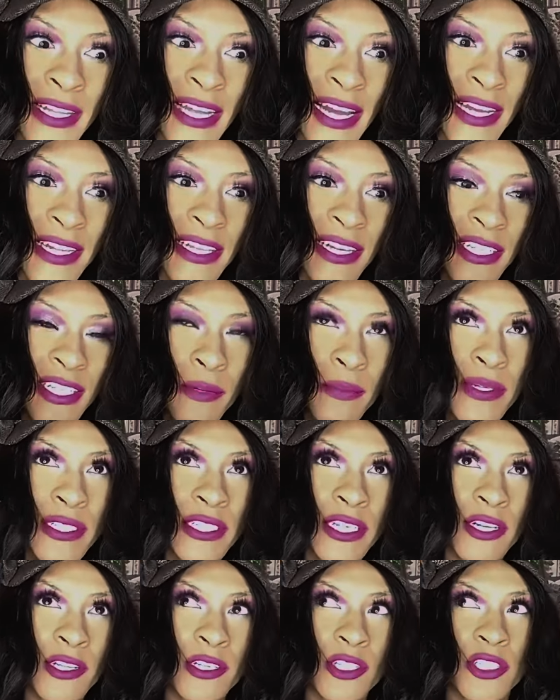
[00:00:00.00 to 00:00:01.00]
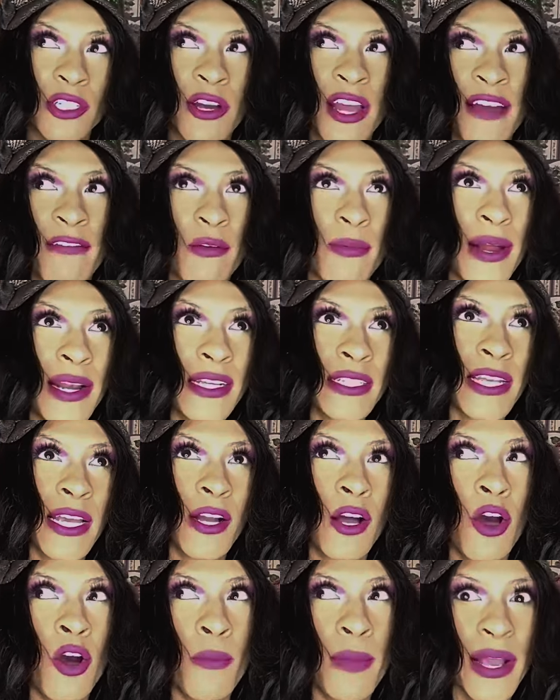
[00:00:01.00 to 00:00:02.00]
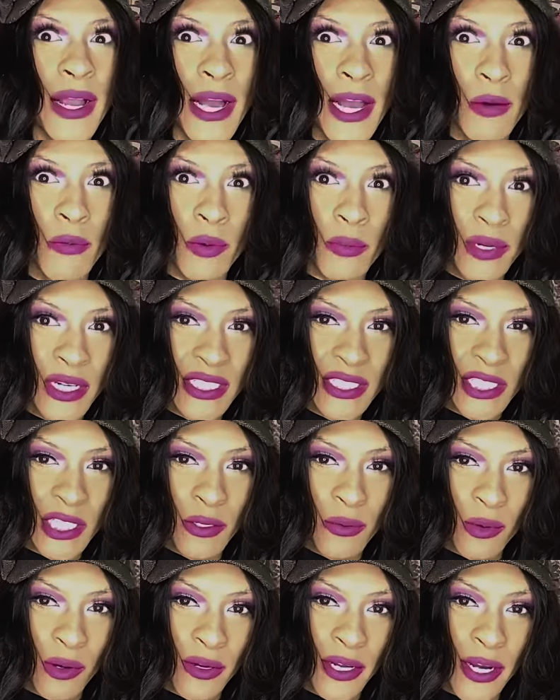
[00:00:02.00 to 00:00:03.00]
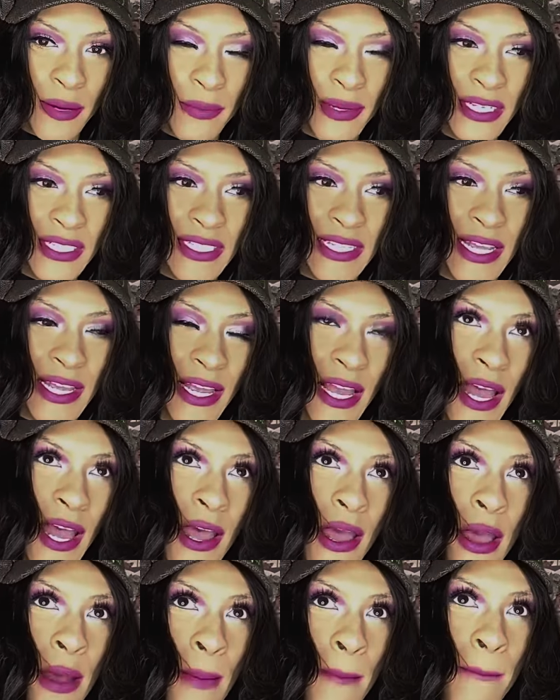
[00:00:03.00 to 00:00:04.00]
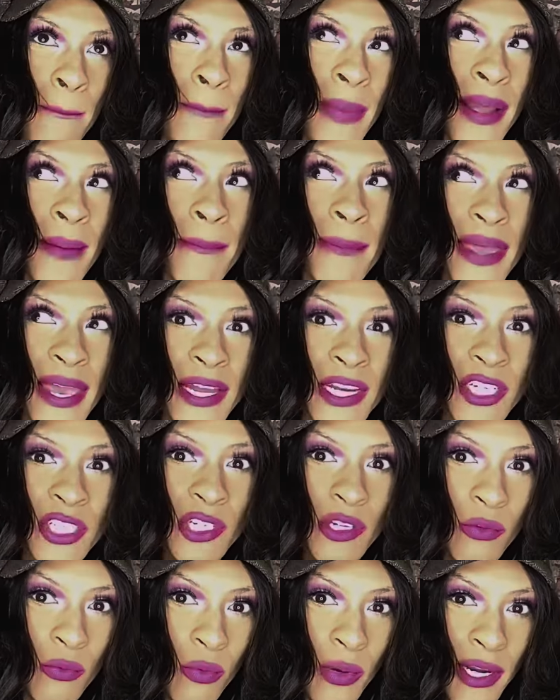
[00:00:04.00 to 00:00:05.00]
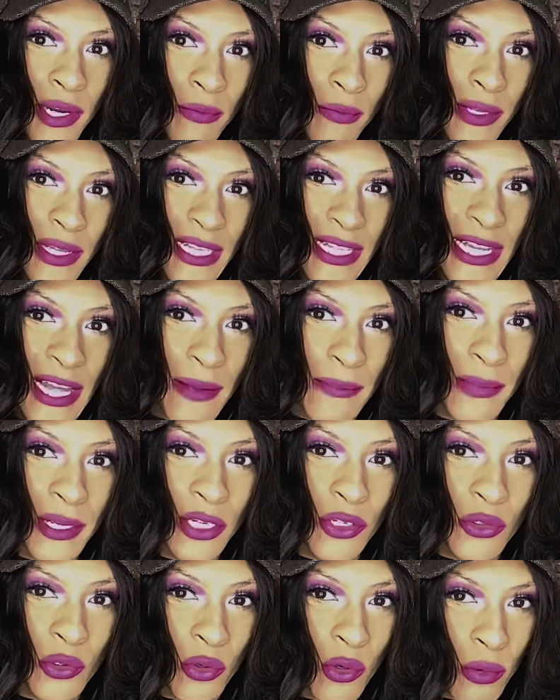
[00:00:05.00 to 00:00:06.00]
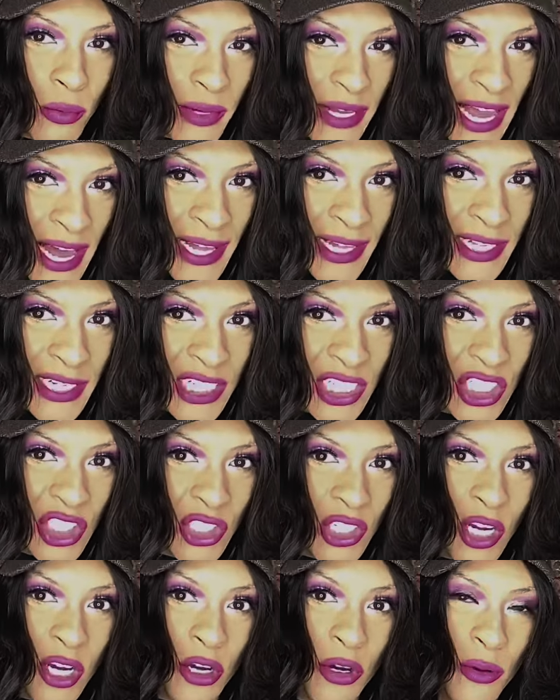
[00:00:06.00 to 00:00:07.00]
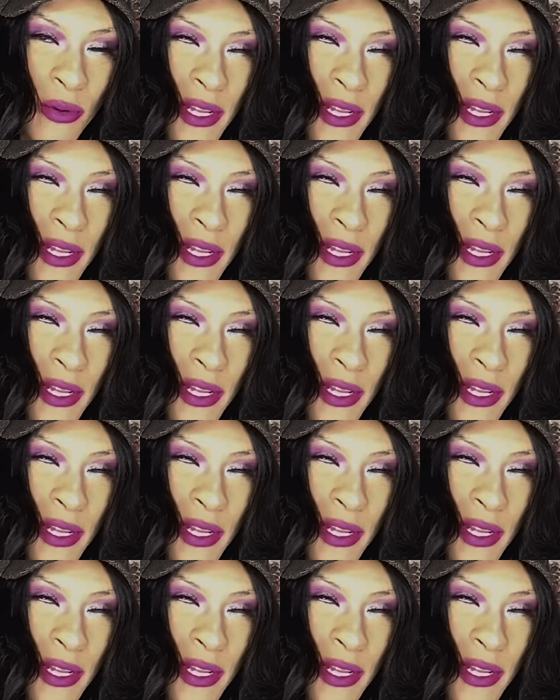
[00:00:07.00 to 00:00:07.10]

Like, there's a particular show everybody's like, oh my god, we want to see you on there, but it's like, my manager wouldn't really let me do a reality show.